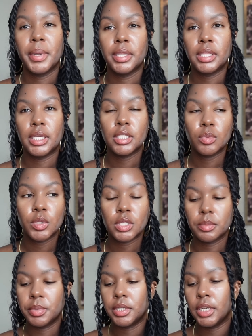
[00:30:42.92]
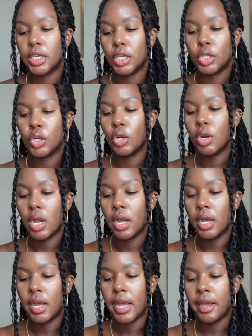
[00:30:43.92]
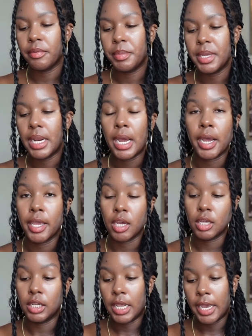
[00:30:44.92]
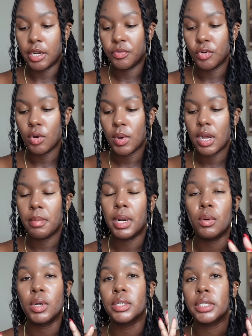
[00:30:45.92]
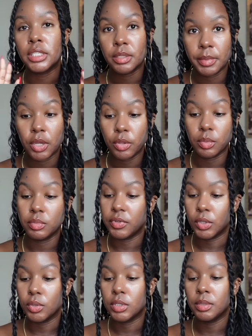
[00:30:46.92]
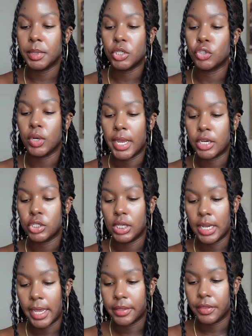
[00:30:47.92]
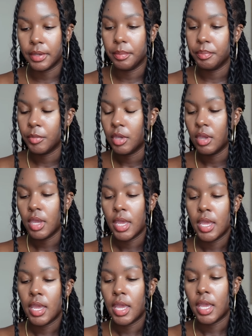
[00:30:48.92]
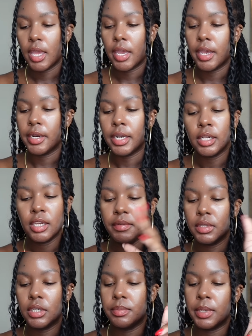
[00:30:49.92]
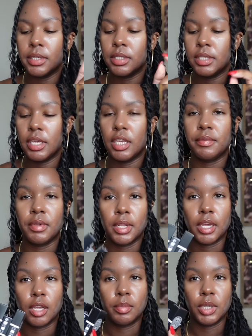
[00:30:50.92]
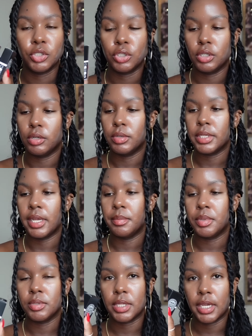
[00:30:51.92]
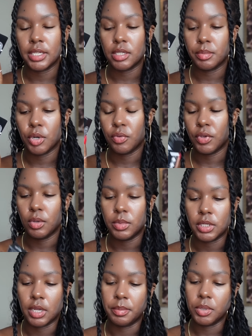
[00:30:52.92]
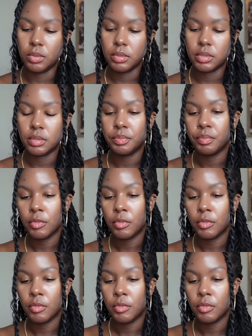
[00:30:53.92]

but these ones in particular uh, I've been eyeing online for a while but I wanted to smell them first to make sure I actually like them and I love that these places they give you like a bunch of little samples I got some perfume samples